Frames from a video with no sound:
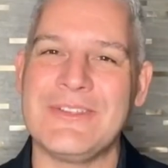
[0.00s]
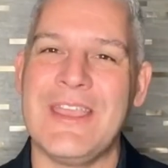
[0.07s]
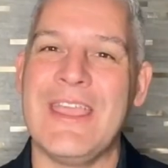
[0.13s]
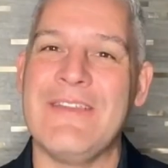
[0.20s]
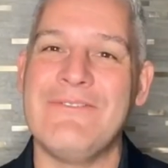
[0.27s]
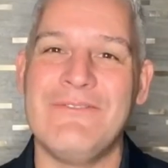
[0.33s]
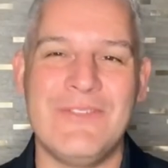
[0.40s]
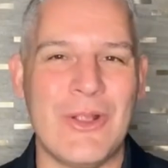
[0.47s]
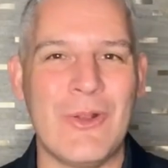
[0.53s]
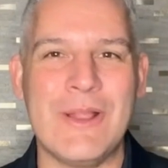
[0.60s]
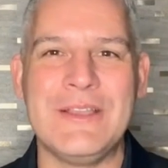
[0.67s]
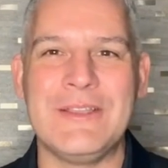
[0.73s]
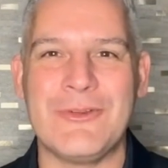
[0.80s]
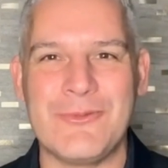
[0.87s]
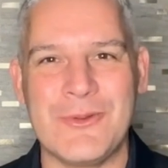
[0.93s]
a
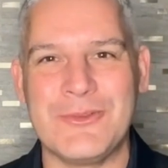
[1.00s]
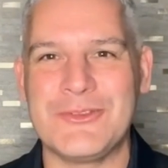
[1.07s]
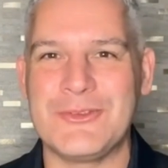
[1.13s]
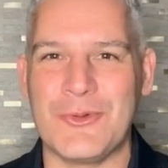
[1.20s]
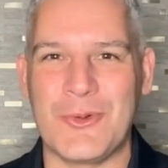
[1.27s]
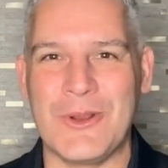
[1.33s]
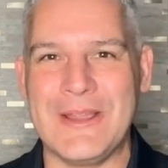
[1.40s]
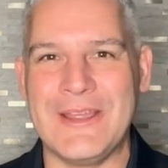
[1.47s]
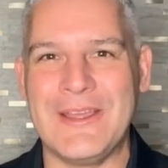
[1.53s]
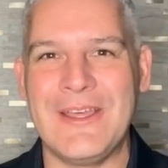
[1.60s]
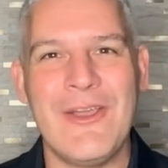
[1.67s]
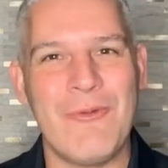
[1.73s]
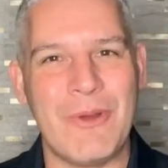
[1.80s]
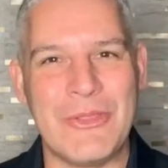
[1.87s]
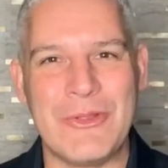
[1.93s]
very different story.
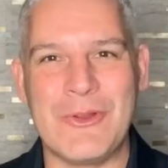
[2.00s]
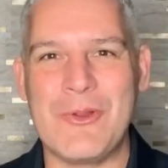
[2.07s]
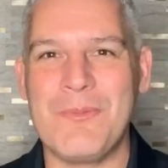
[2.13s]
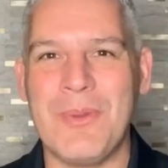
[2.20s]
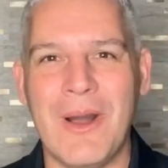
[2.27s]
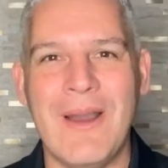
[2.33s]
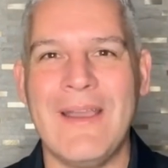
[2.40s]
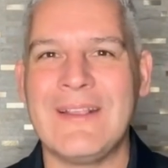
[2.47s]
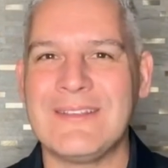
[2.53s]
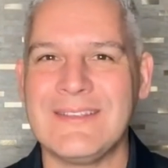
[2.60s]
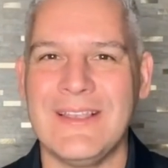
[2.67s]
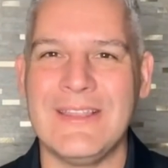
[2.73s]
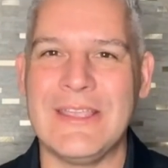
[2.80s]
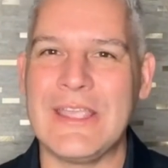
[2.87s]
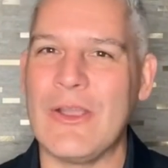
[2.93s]
Whether you're buying,
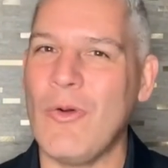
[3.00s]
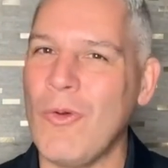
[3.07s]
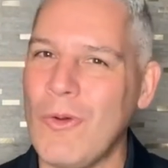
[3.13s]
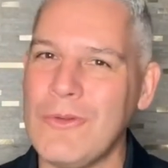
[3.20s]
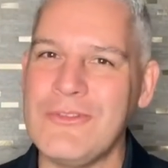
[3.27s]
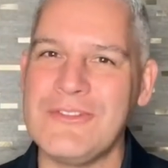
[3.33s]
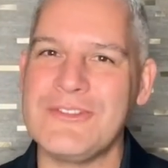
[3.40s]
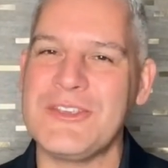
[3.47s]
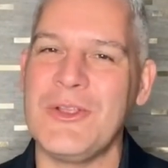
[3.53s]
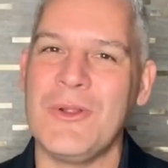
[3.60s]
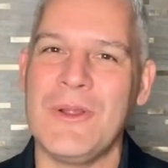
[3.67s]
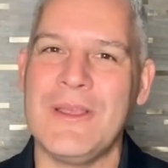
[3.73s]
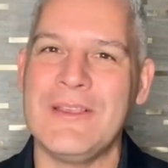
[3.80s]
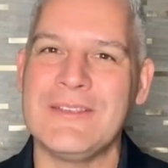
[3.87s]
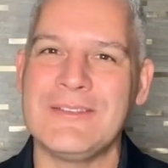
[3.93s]
selling, or just
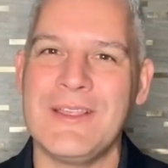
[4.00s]
curious,